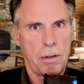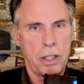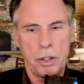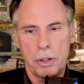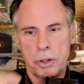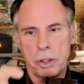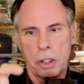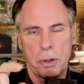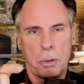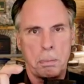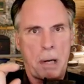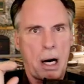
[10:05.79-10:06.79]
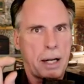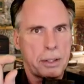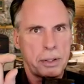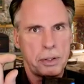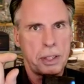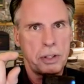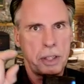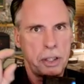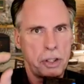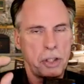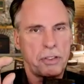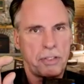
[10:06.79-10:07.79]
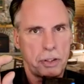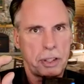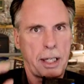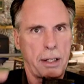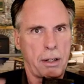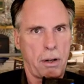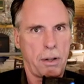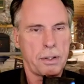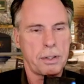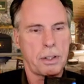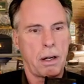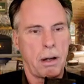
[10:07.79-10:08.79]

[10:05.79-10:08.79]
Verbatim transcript: You know, there's a little box that says, "Is this firsthand knowledge?"